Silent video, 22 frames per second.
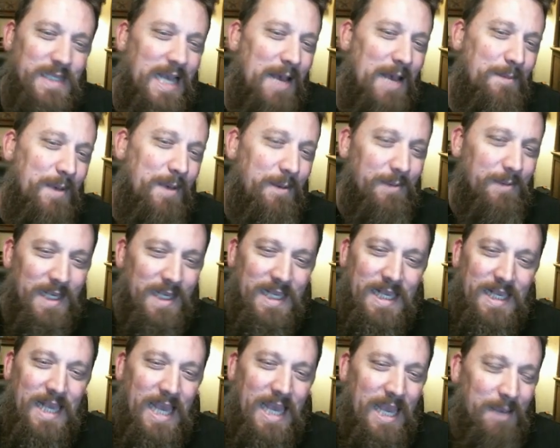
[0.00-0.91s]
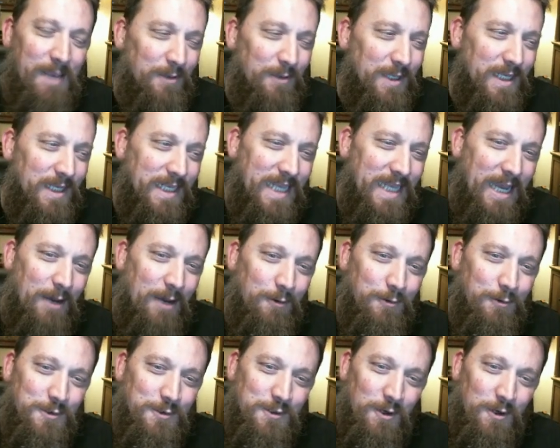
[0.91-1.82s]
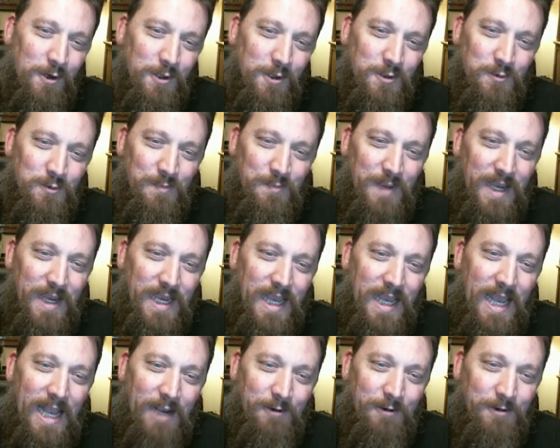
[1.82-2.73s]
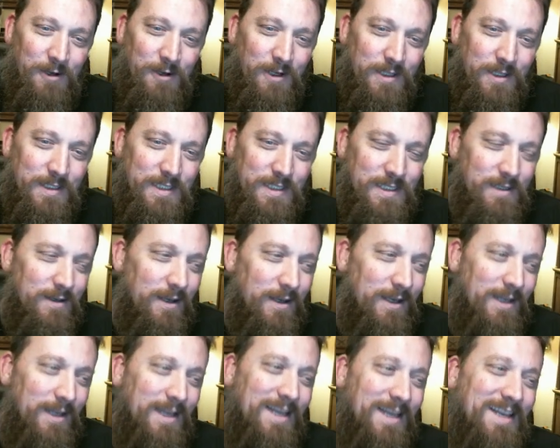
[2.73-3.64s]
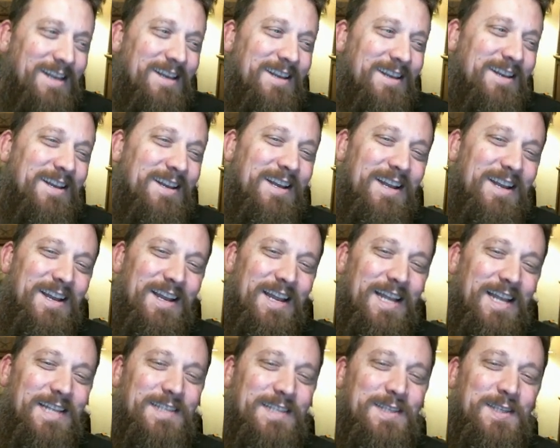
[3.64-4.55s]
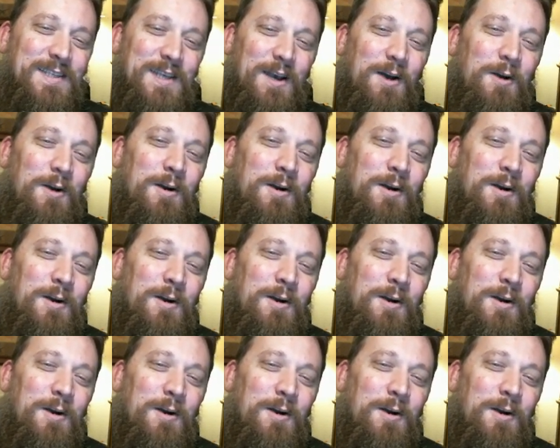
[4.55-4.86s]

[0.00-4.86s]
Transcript: I'm able to counter charge with my Aggradons. And so